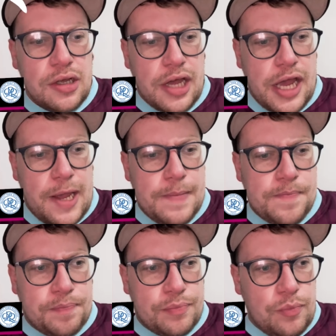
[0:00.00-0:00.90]

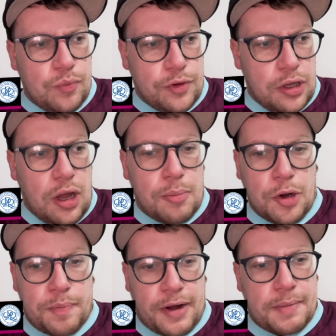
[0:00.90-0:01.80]
We're a lot
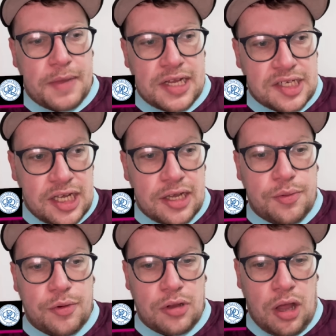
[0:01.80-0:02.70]
more
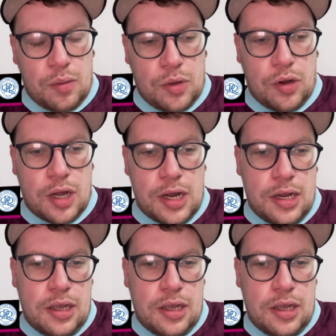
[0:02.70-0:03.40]
pragmatic. We're a lot more